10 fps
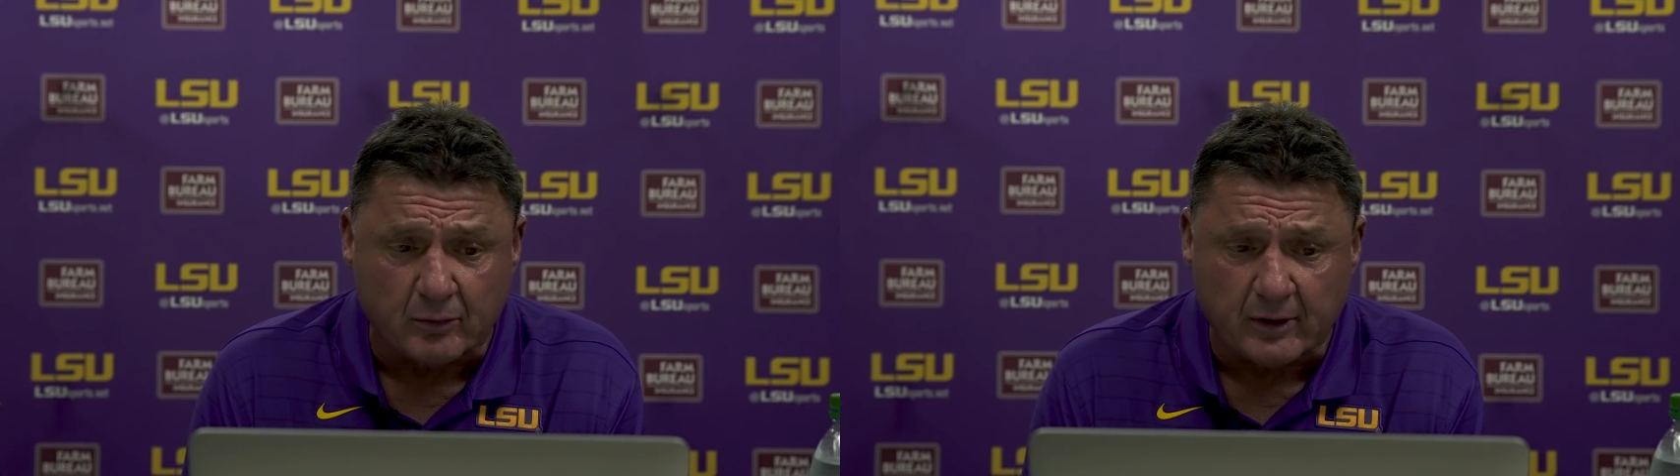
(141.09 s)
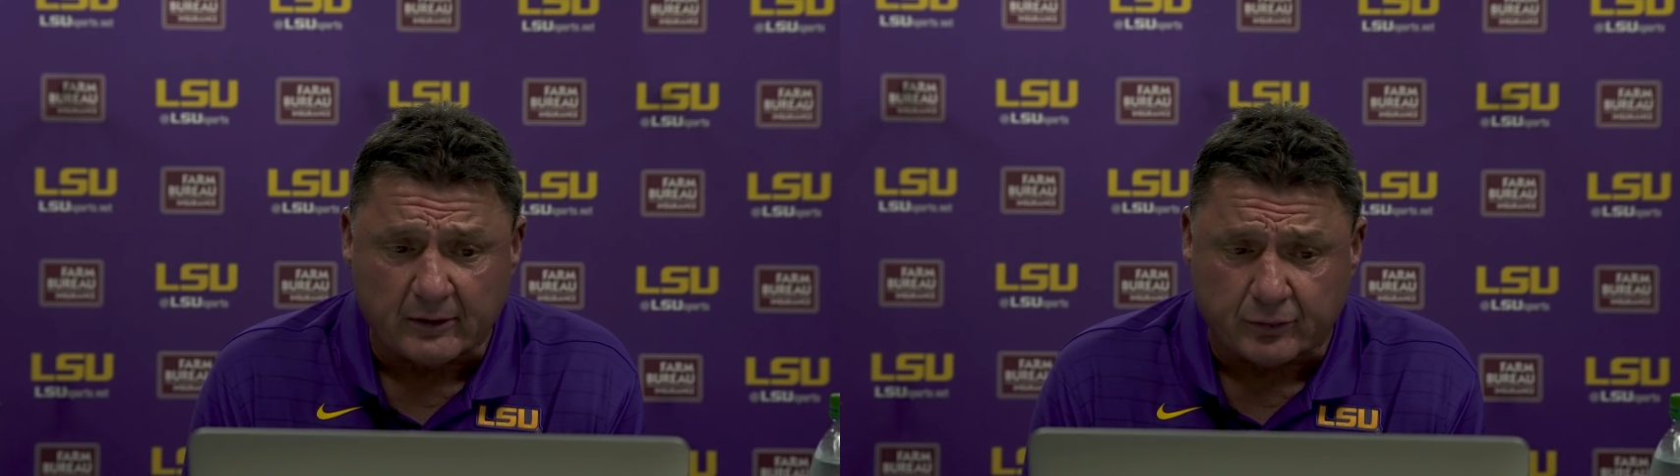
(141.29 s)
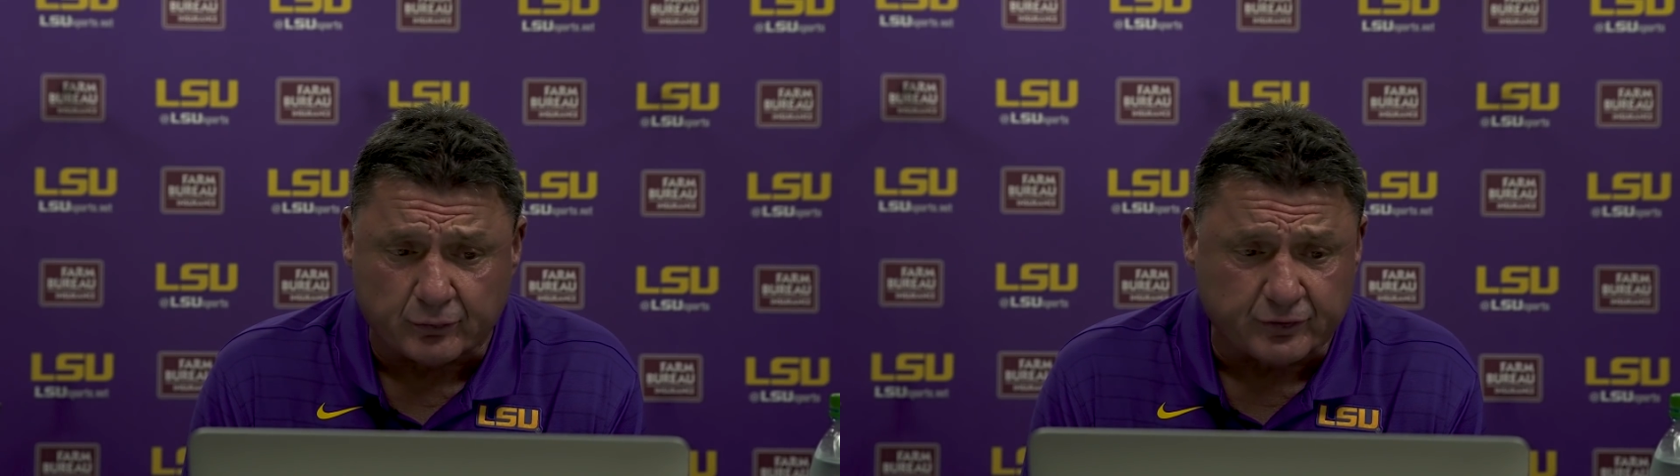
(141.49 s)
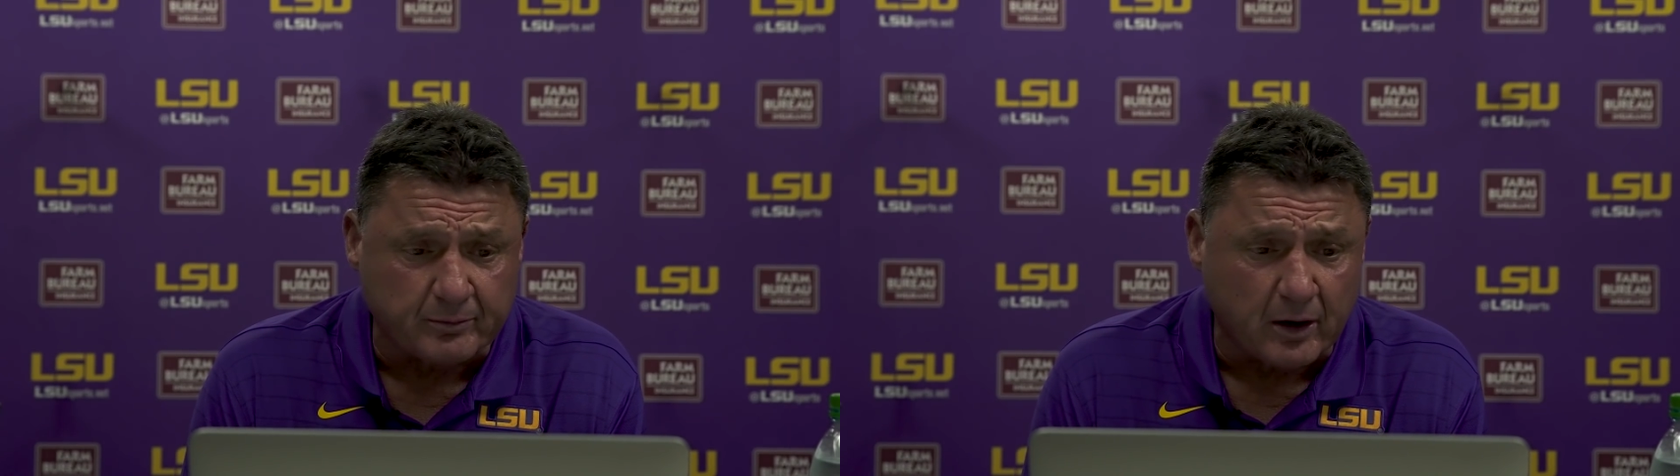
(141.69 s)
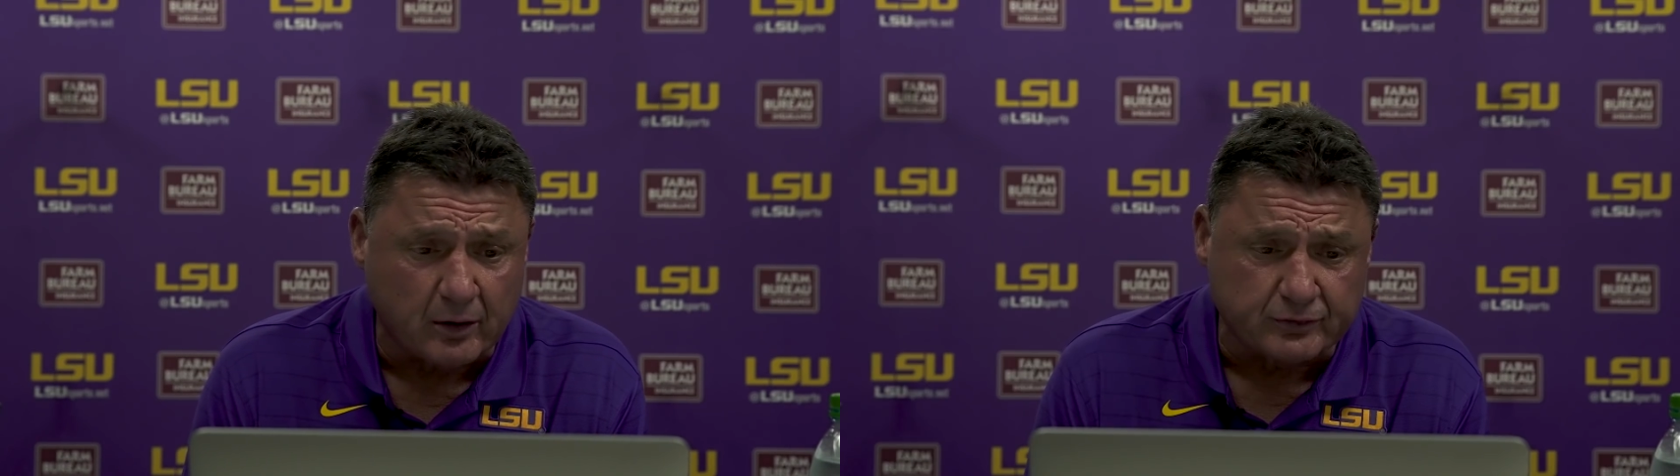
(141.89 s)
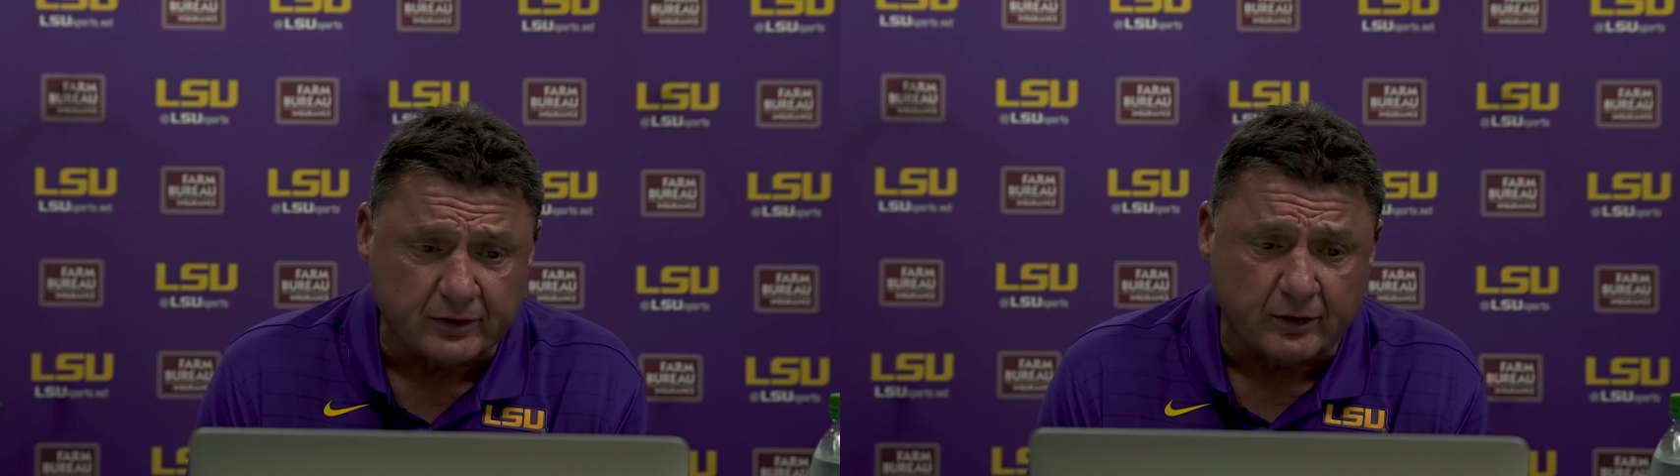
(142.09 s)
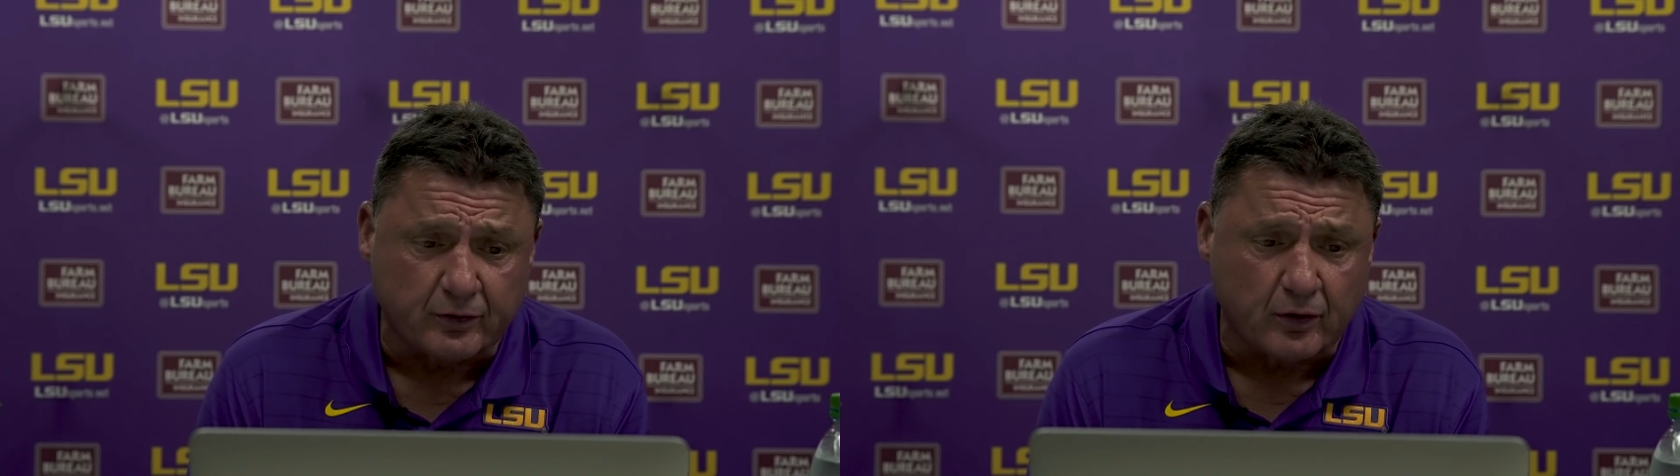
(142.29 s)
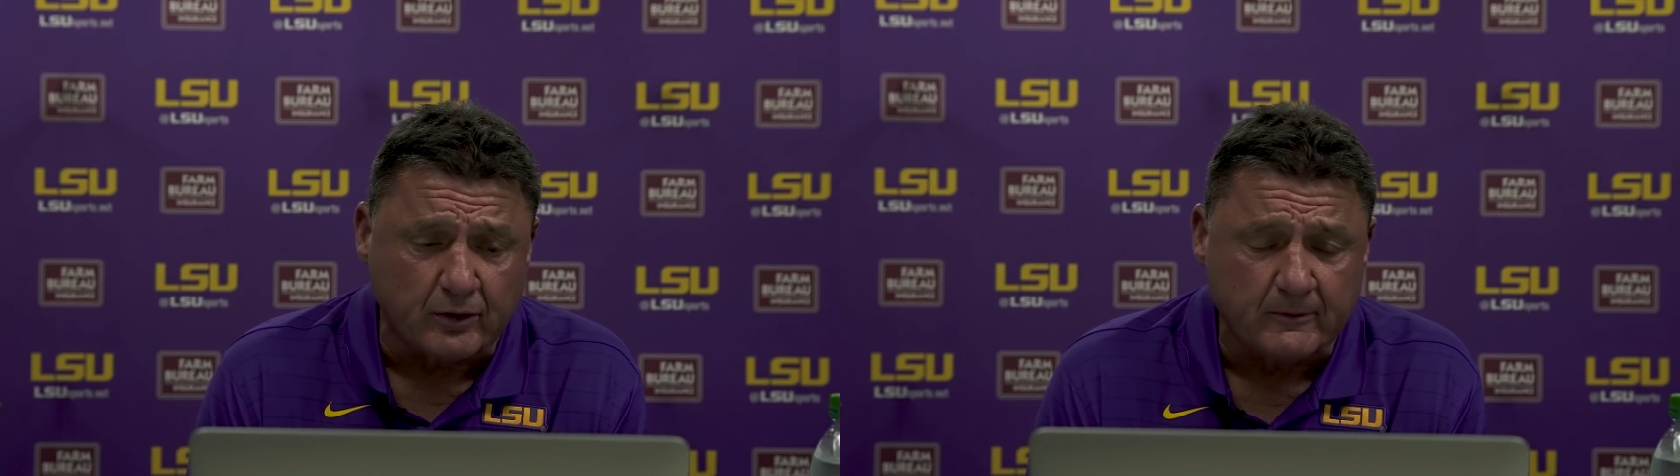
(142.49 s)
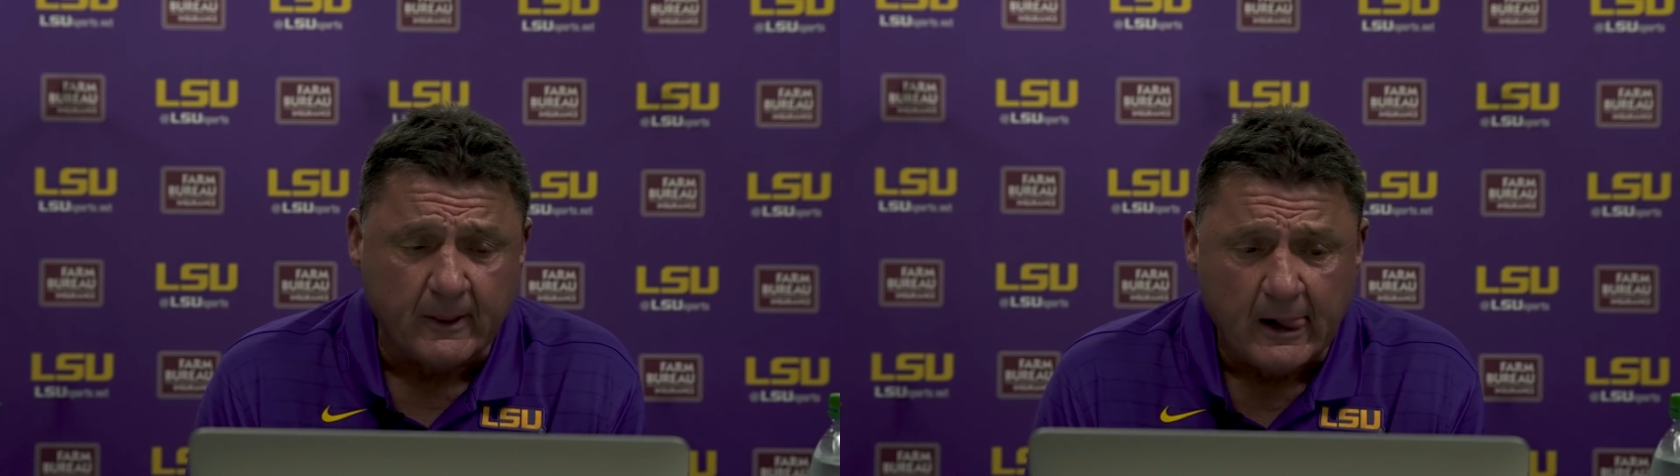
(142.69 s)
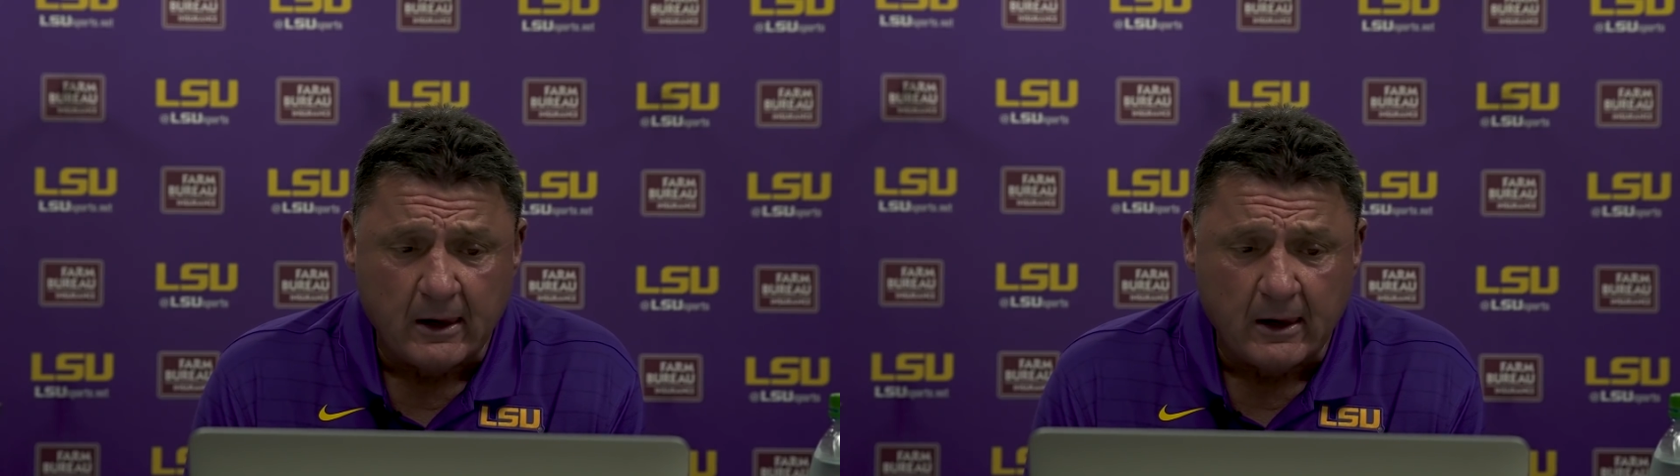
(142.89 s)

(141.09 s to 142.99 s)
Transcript: or we threw some balls in the dirt.